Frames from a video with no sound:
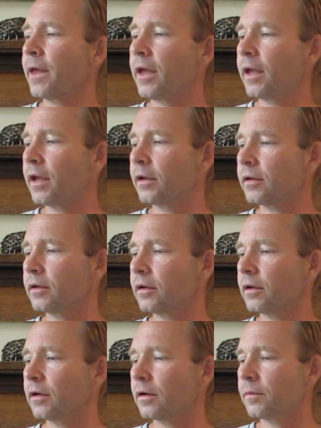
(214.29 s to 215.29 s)
And
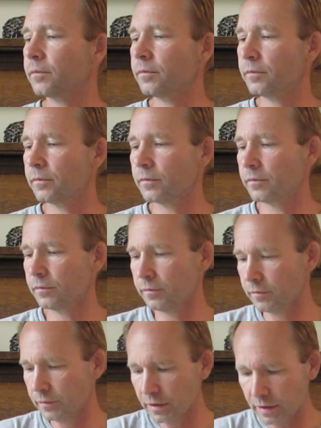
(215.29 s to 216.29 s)

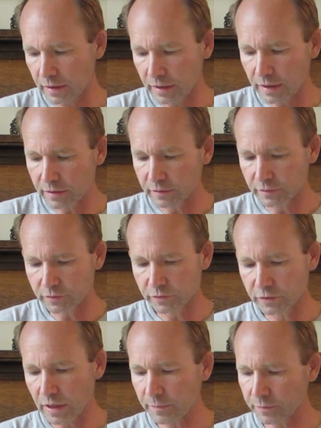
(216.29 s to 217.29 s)
in
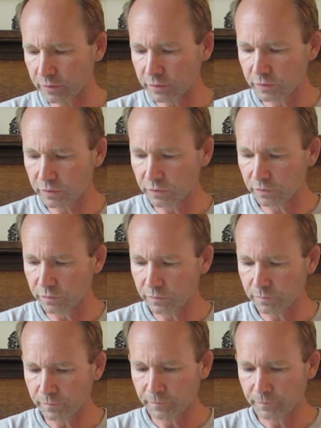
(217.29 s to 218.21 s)
chapter 2